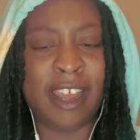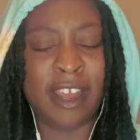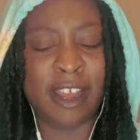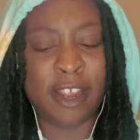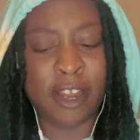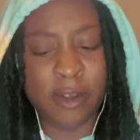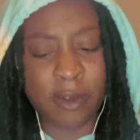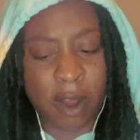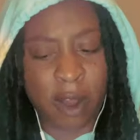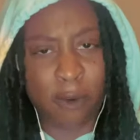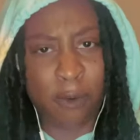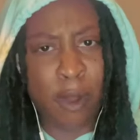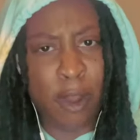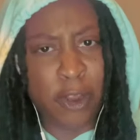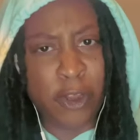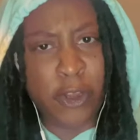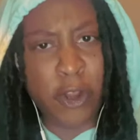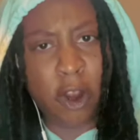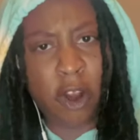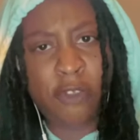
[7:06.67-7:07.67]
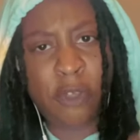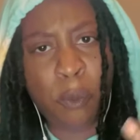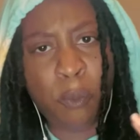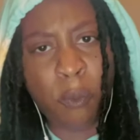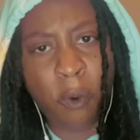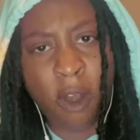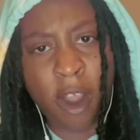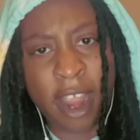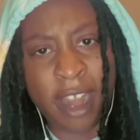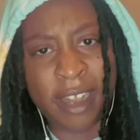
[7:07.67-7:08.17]
you know, you're the
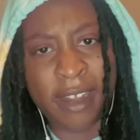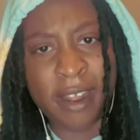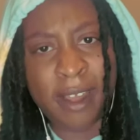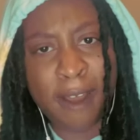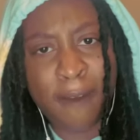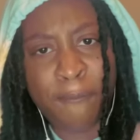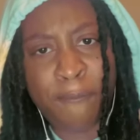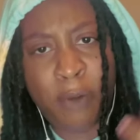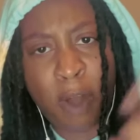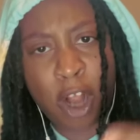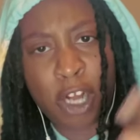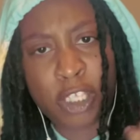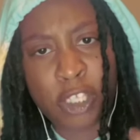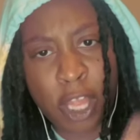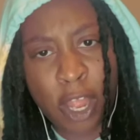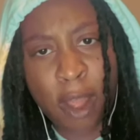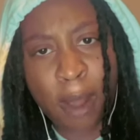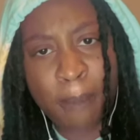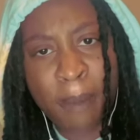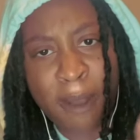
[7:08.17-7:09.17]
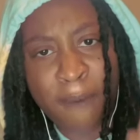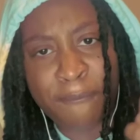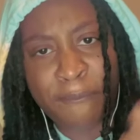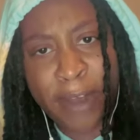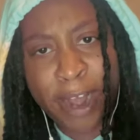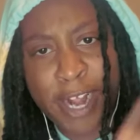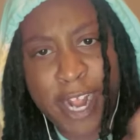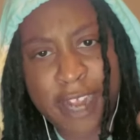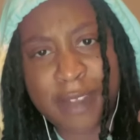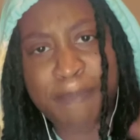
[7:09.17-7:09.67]
one, fuck them,
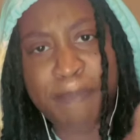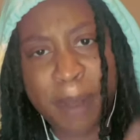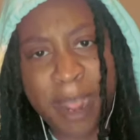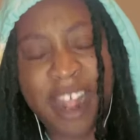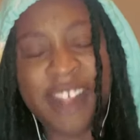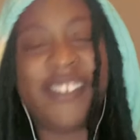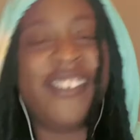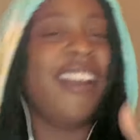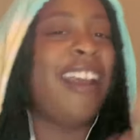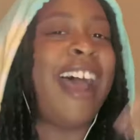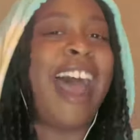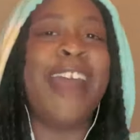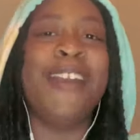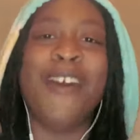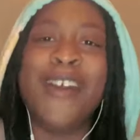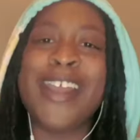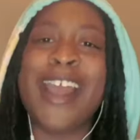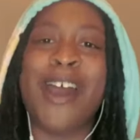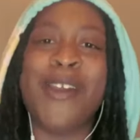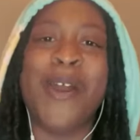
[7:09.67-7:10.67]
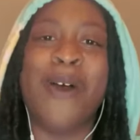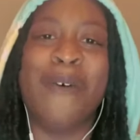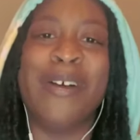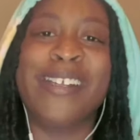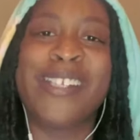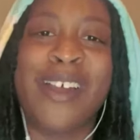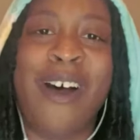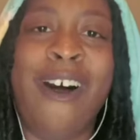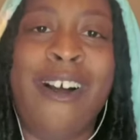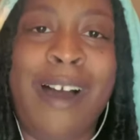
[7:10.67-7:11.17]
fuck his bitch. I know y'all know what
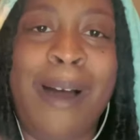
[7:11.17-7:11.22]
song